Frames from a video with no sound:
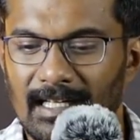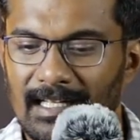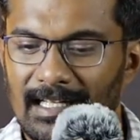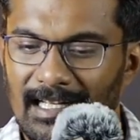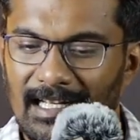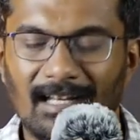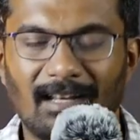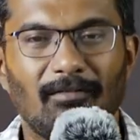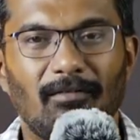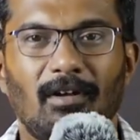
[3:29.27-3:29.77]

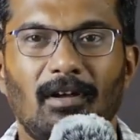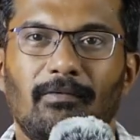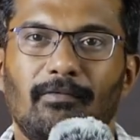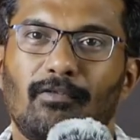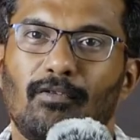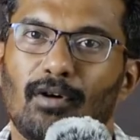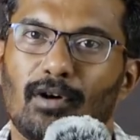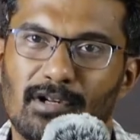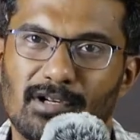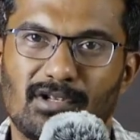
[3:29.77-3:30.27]
Anyway,
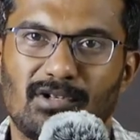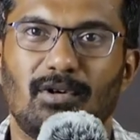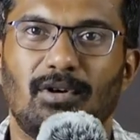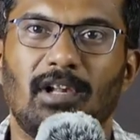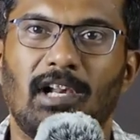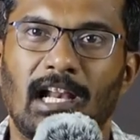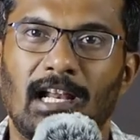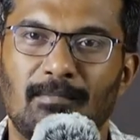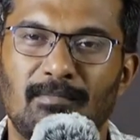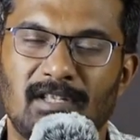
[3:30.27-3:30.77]
for
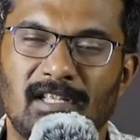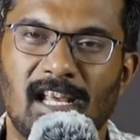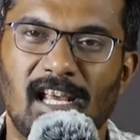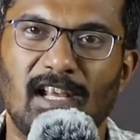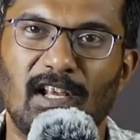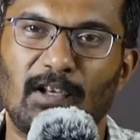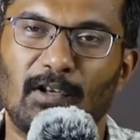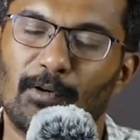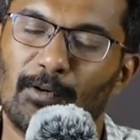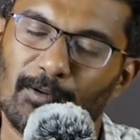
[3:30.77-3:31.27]
sure, I am
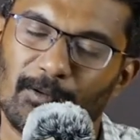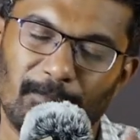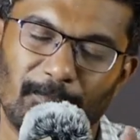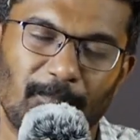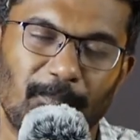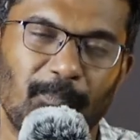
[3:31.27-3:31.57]
saying you.